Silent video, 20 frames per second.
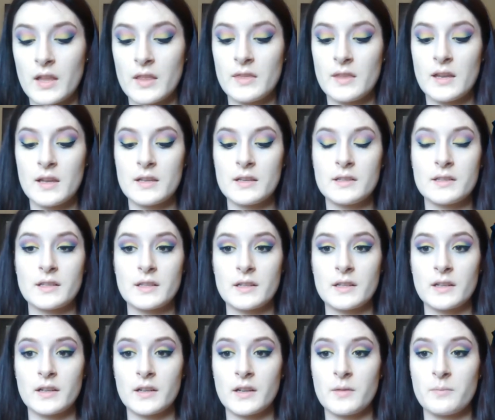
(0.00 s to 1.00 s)
And that is
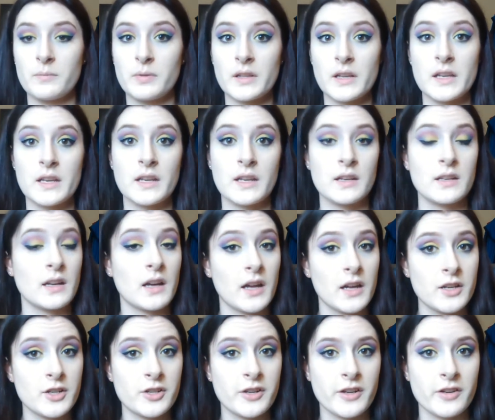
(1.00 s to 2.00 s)
the completed
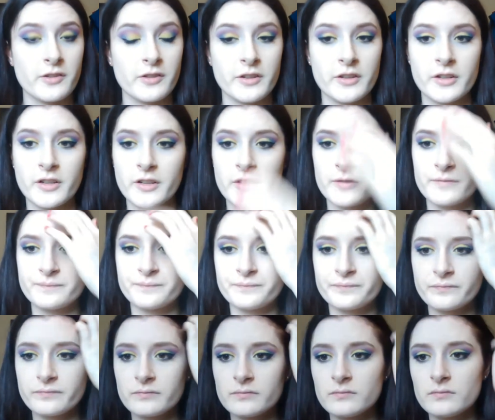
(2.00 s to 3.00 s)
eyeshadow look.
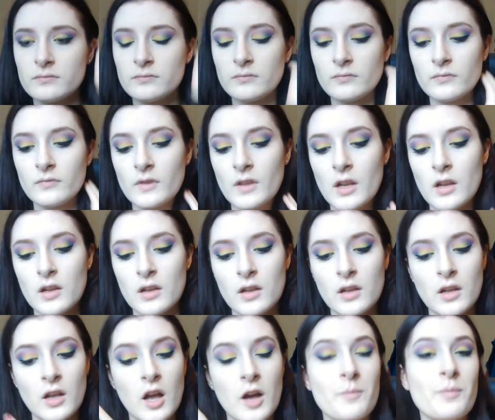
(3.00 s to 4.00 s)

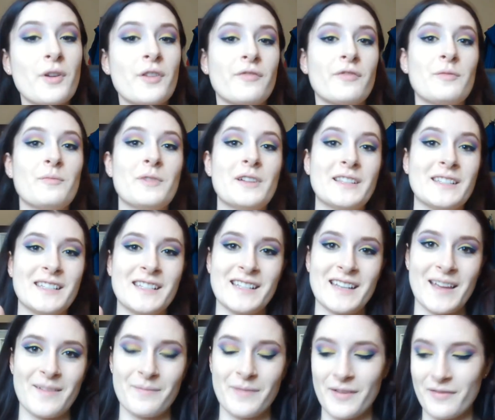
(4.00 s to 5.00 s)
Apart from one
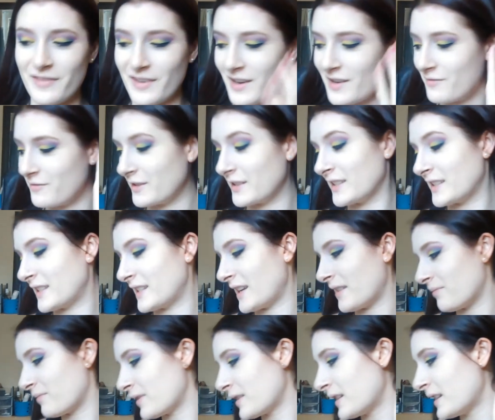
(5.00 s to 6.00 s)
step, I forgot one
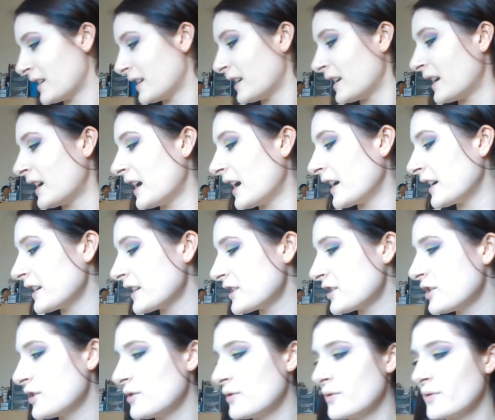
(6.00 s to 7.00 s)
step. I like
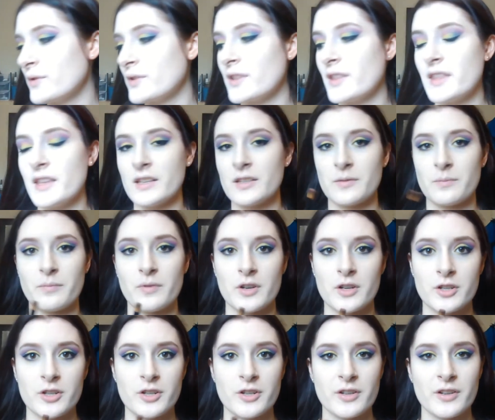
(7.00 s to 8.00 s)
to use this
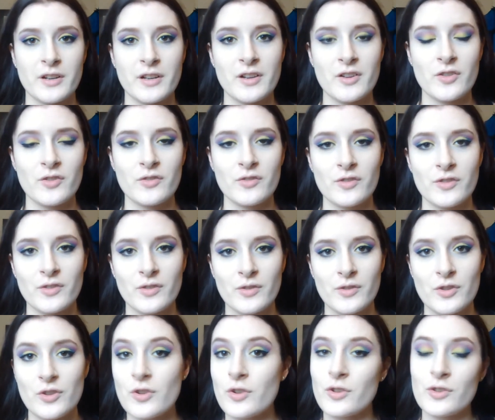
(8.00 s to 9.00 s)
brush. Now,
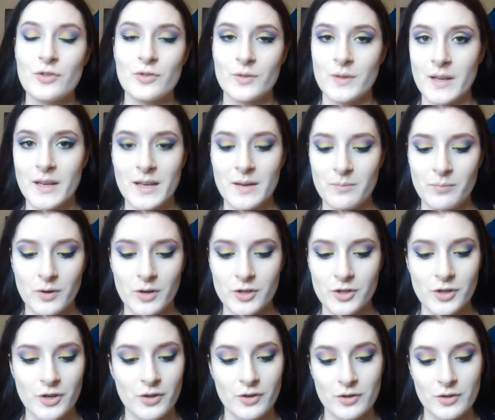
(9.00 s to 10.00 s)
you could use any
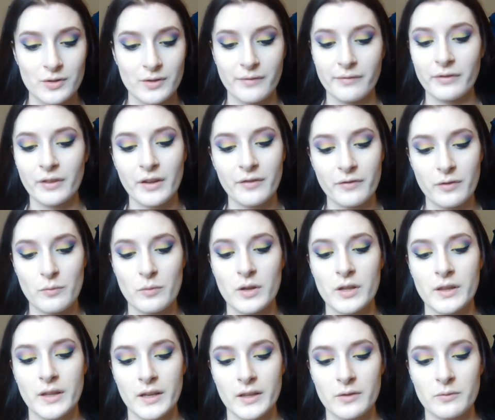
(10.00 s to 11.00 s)
brush. You could use a fluffy
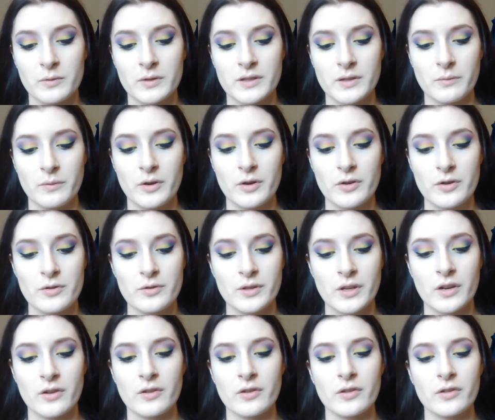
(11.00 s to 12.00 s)
one like the ones that we were
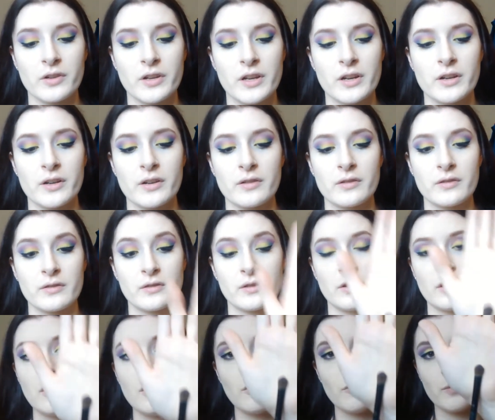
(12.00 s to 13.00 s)
using earlier,
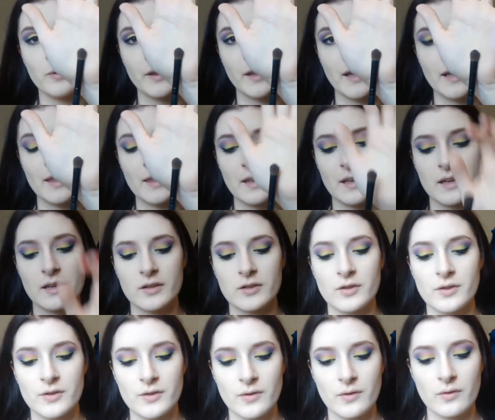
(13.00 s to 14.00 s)
one like
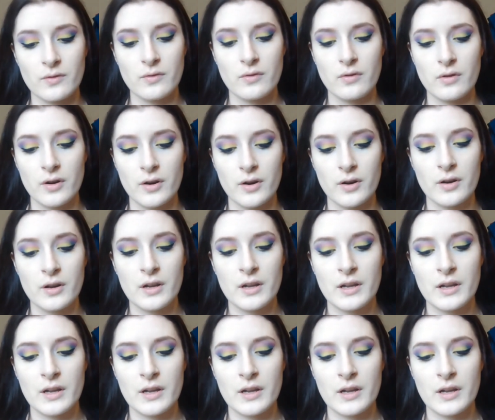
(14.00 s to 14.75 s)
this, or